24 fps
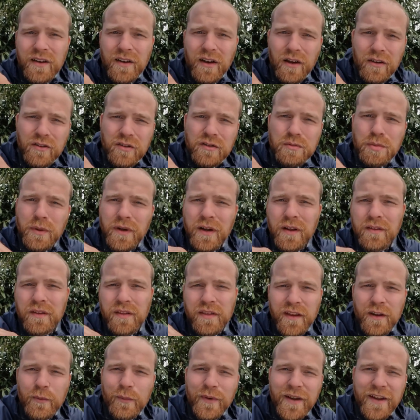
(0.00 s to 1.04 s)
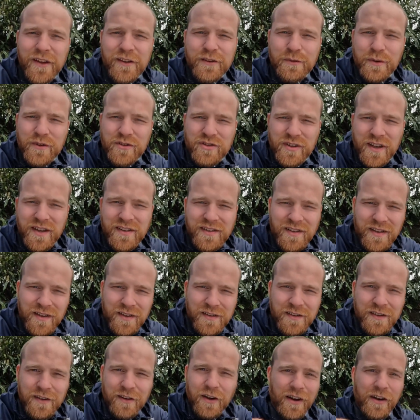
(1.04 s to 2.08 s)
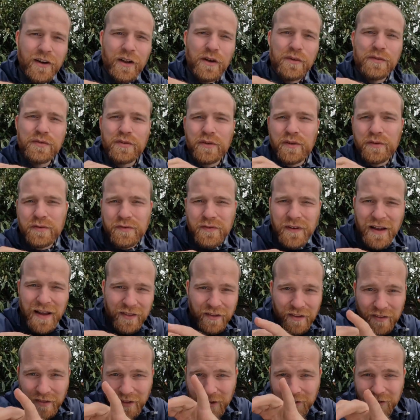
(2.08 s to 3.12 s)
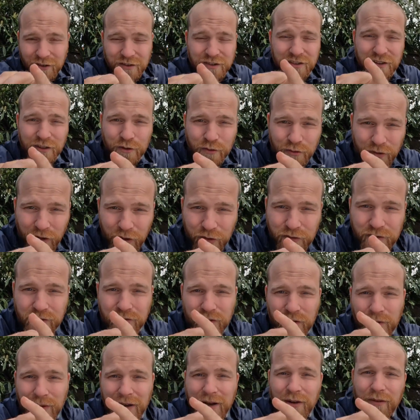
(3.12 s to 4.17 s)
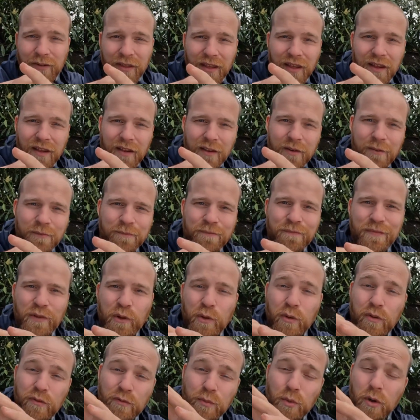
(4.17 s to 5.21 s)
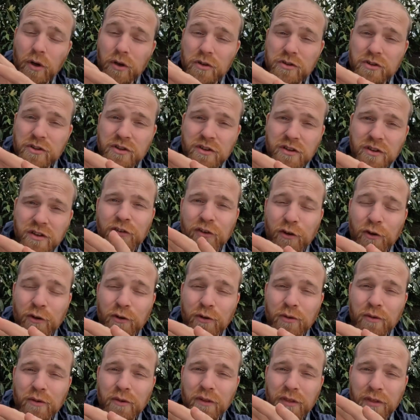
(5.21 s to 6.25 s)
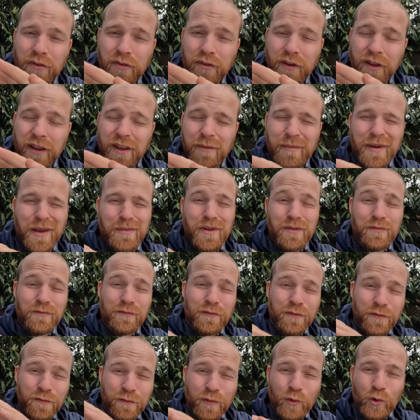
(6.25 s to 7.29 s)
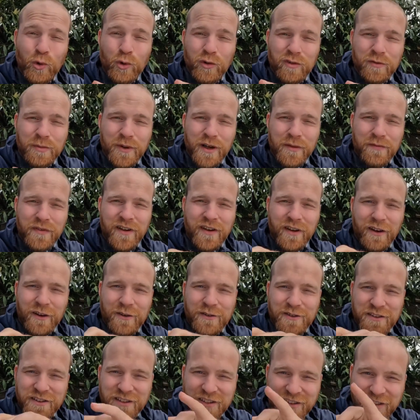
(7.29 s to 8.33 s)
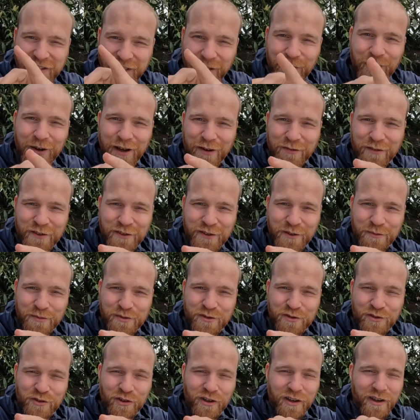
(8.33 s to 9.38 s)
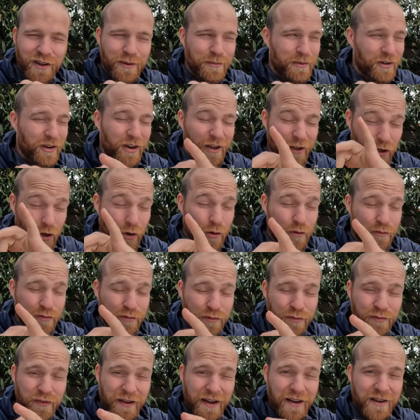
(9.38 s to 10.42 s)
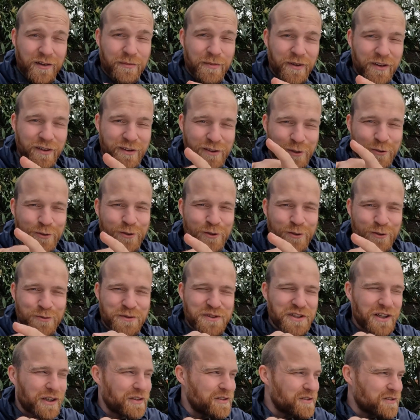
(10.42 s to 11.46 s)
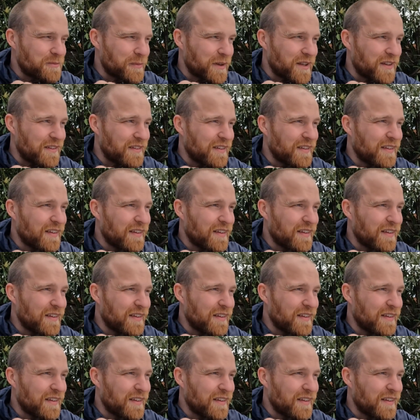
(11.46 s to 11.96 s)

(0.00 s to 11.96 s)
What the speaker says: you know, just one other thing we need to address is, I know for a fact that there are still those of you out there who have watched 2, 3, maybe even 4 of my videos and still haven't subscribed. I know for a fact because YouTube shows me.